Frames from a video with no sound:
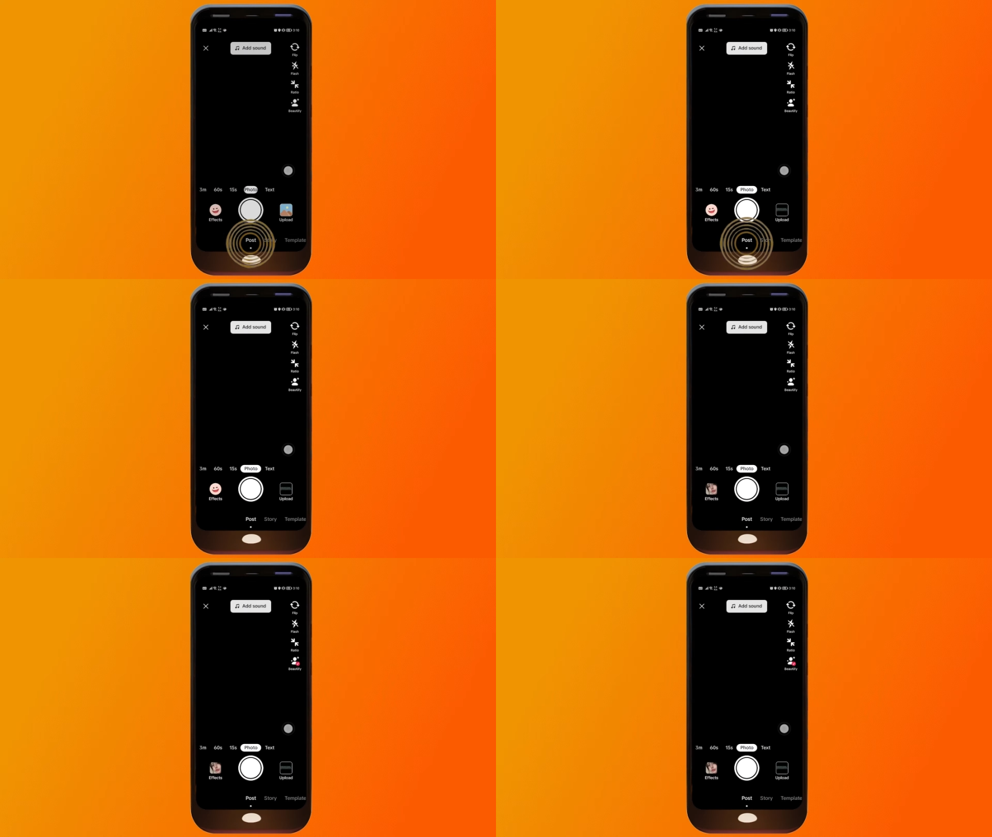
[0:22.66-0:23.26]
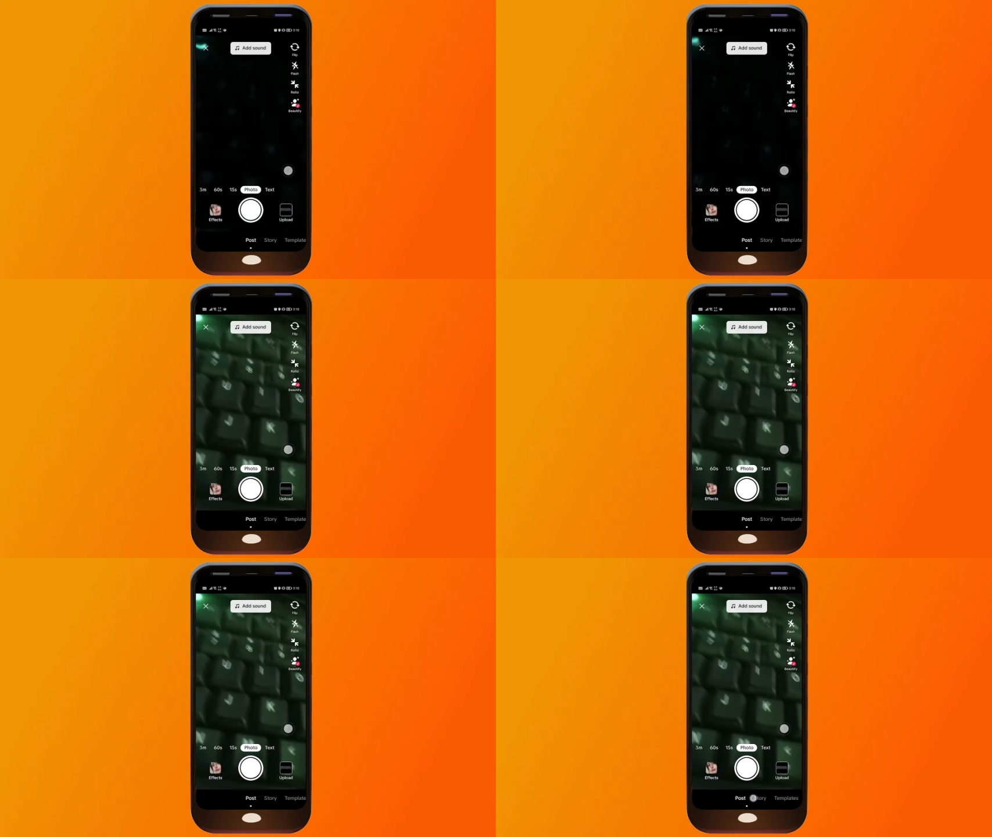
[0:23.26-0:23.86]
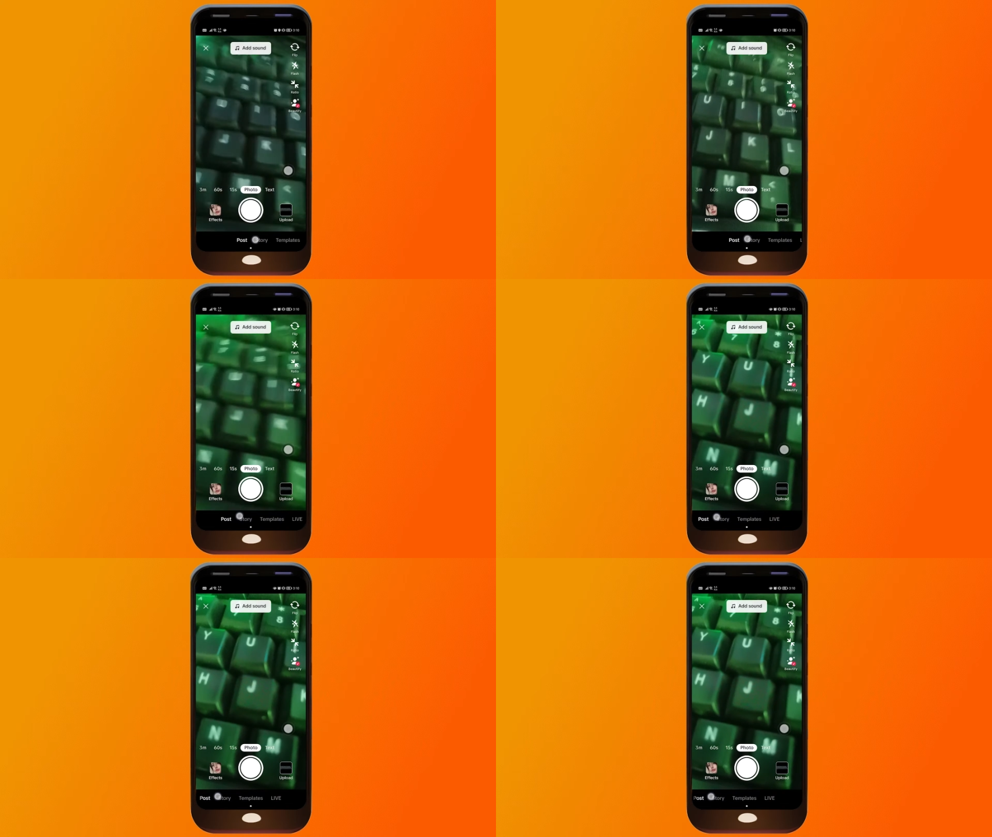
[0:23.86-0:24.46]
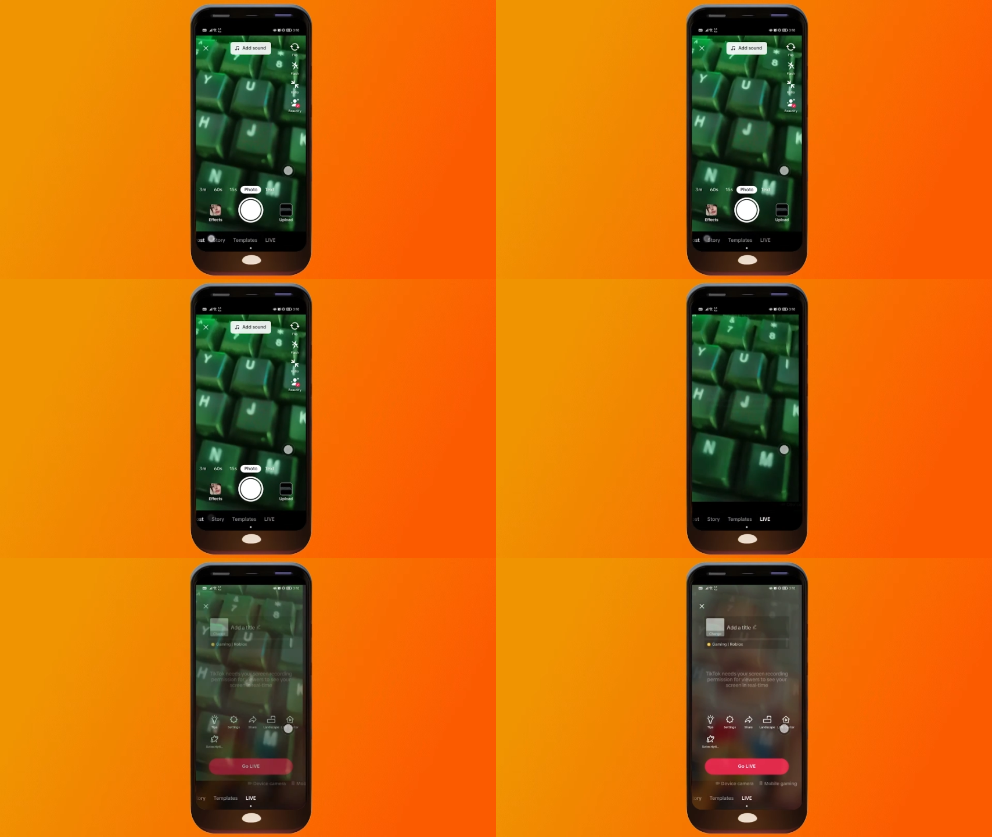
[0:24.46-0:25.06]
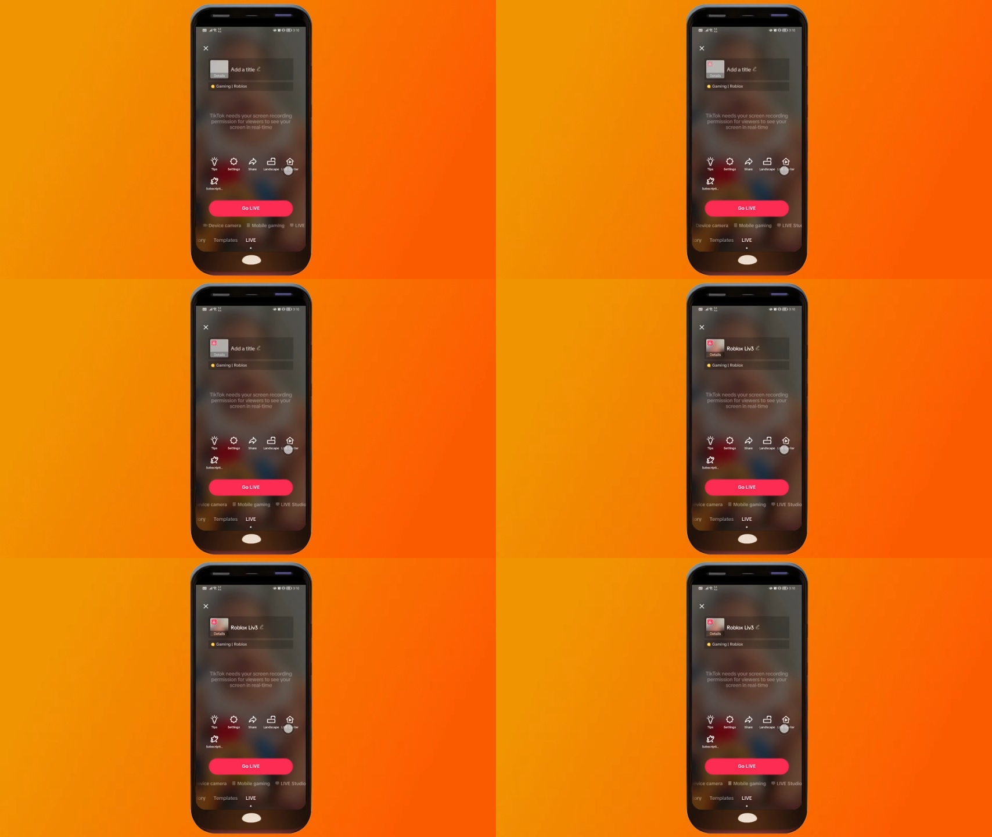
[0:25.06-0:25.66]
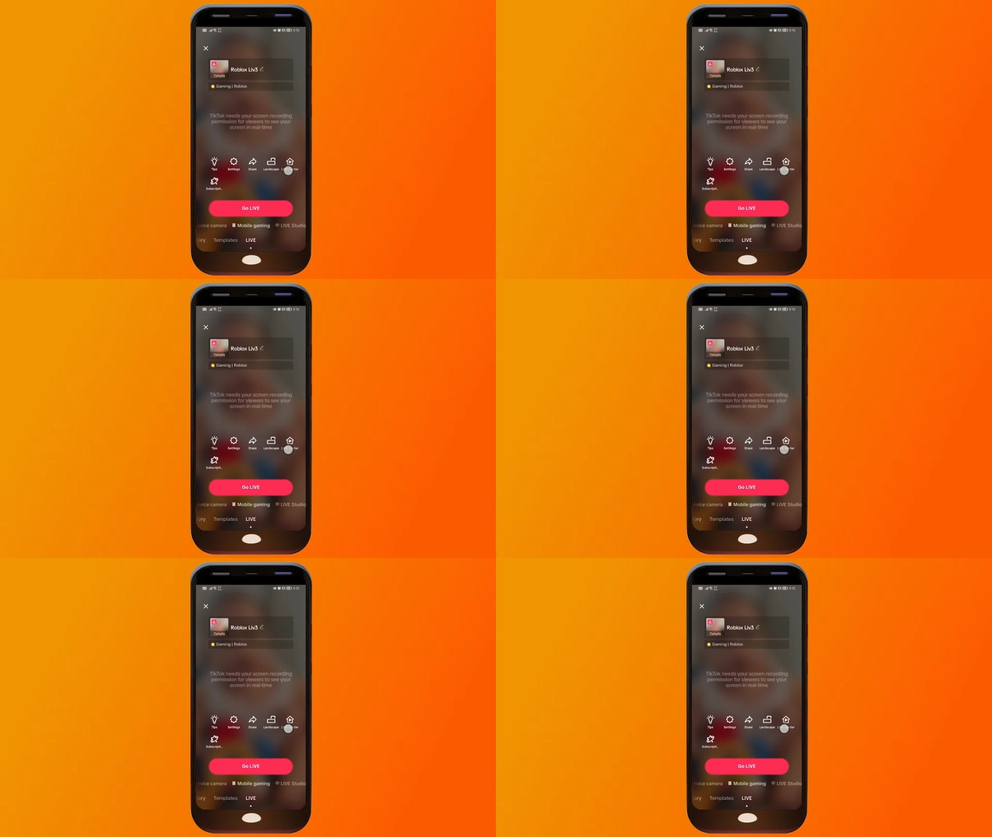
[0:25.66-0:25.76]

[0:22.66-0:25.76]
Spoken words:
[unreadable: no face in view]